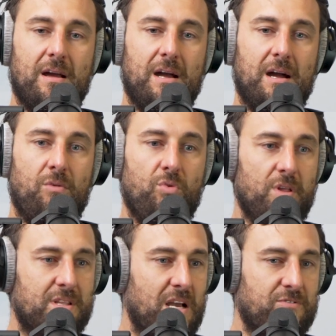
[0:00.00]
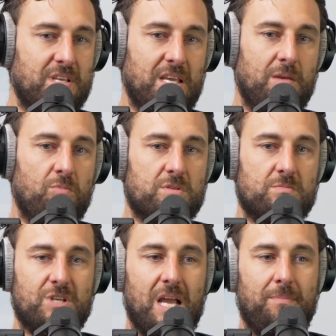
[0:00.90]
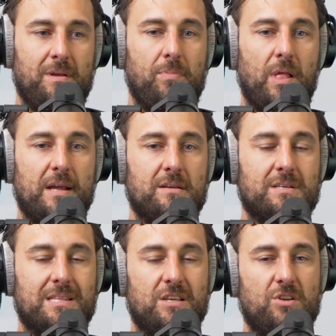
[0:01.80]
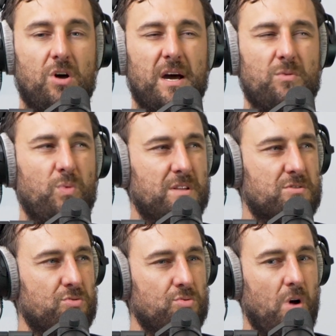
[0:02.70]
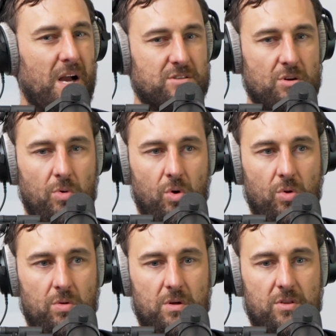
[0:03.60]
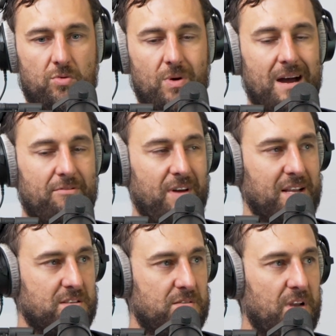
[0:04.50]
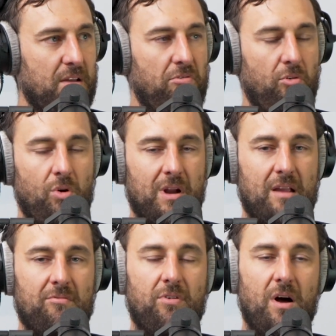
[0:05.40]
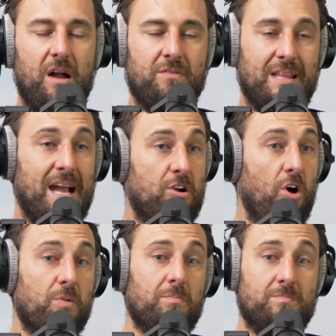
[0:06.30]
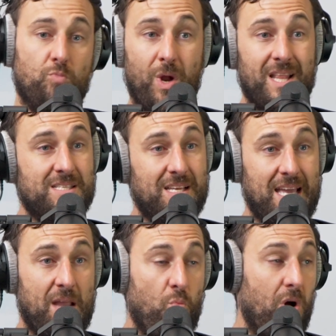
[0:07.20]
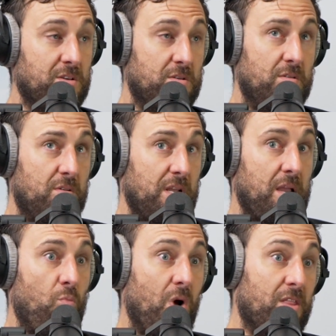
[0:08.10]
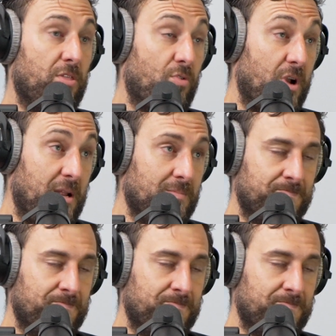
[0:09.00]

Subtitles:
a really tough team with some champion players. I think United went to ISO ball throughout phases of Game 4 and Game 5, and that got them wins in Game 1 and 3.